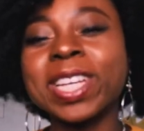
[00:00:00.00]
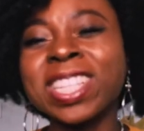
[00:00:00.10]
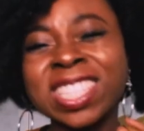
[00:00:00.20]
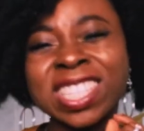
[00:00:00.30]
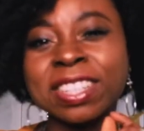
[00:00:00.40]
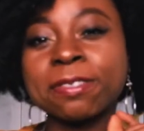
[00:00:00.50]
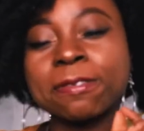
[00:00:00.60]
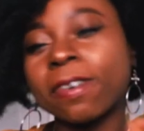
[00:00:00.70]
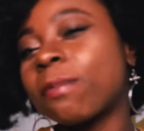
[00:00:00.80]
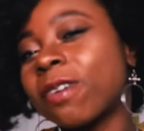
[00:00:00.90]
it's in the
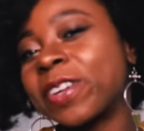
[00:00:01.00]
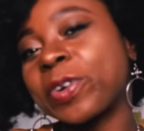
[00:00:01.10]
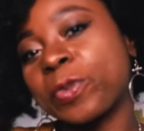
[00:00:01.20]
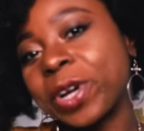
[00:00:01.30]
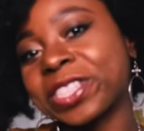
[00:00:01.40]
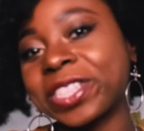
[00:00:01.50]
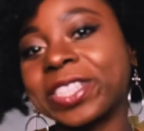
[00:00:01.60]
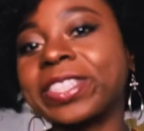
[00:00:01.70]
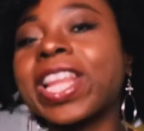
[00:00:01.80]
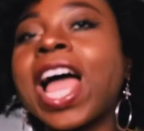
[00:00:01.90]
form of a
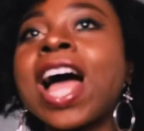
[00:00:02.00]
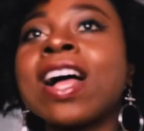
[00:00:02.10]
question